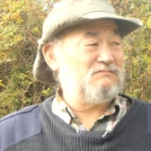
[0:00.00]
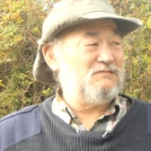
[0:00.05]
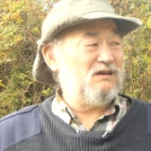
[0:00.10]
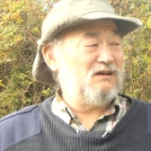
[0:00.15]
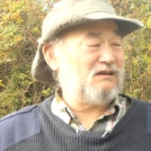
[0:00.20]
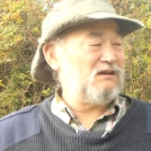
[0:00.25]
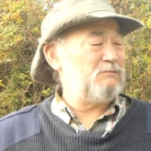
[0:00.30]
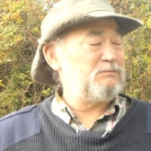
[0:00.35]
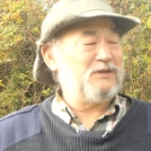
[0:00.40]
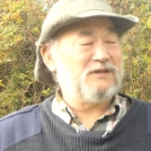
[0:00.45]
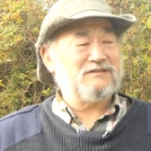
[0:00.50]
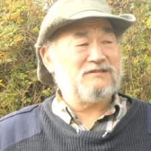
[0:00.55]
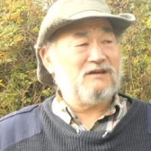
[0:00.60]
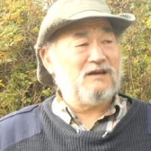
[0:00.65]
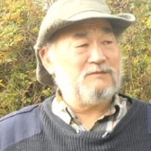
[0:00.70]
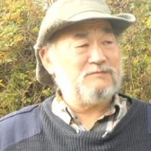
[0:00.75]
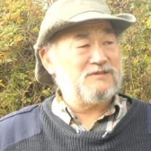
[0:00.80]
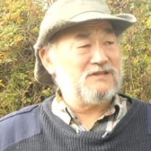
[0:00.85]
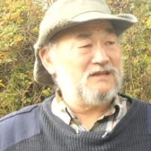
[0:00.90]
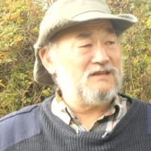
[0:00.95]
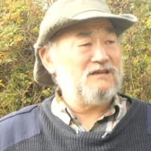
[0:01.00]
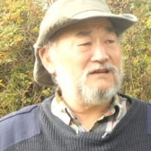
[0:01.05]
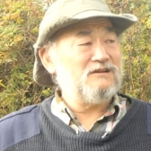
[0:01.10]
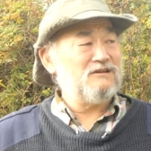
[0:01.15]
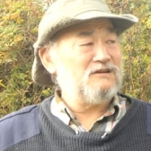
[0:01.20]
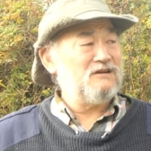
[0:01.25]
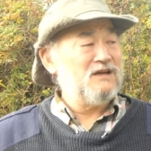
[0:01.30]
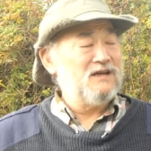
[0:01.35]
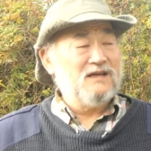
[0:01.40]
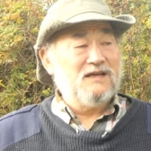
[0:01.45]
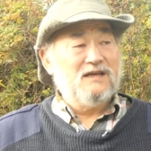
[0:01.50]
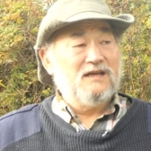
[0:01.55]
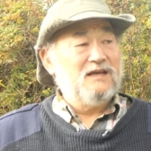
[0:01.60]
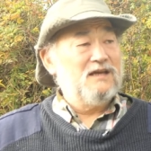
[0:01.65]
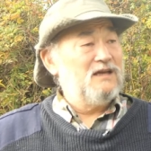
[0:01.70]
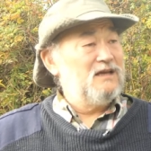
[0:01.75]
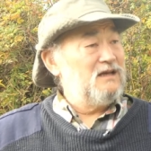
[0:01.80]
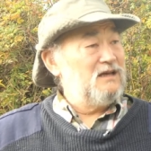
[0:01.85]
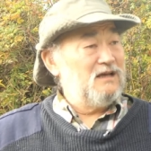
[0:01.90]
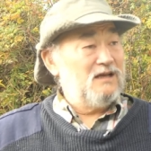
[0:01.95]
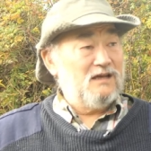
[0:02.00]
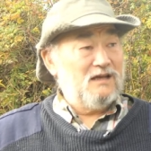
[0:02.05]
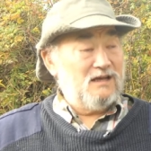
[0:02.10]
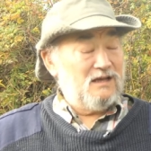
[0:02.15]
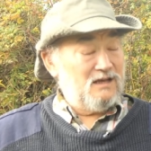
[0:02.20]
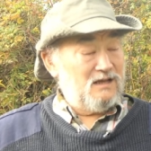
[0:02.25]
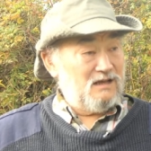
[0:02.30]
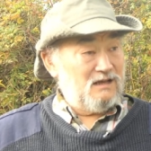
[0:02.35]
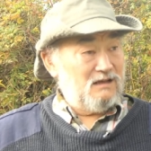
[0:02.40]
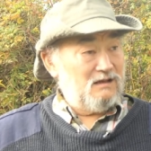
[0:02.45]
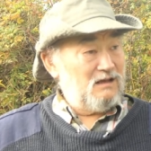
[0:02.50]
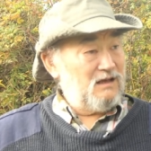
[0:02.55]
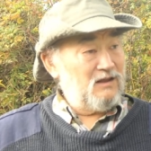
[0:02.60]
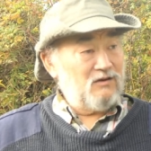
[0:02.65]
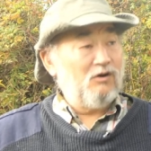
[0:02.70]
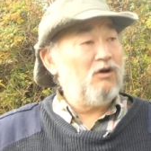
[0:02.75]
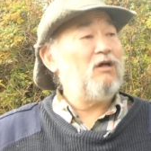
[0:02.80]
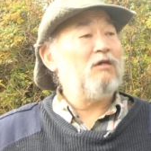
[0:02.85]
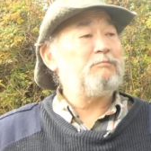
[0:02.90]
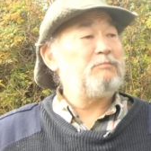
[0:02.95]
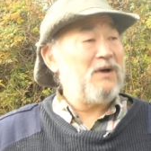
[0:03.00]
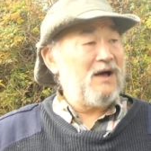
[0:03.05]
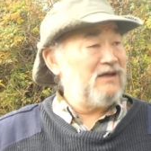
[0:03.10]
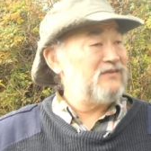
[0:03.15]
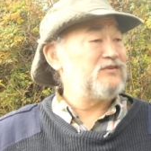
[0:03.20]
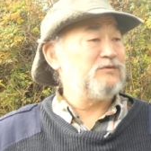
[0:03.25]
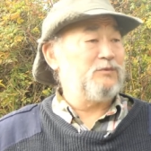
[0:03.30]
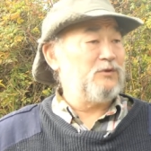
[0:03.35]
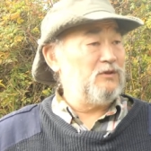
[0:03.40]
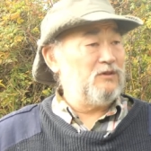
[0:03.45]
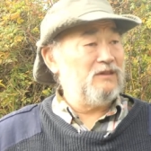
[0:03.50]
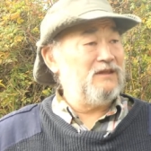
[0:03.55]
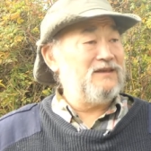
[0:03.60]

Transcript: a couple of times a year at all possible.